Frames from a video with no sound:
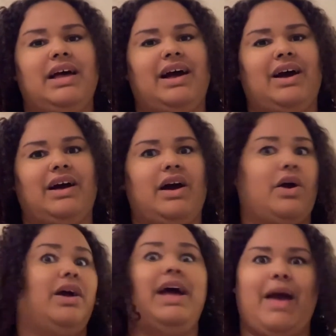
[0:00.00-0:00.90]

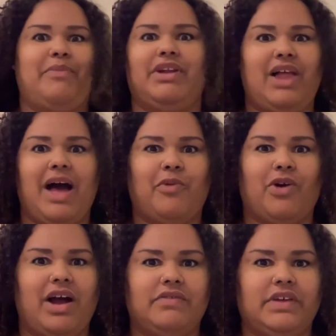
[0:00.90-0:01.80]
happen a lot
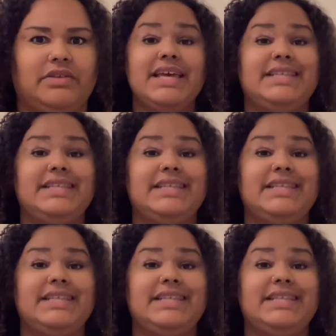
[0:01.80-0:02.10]
more often.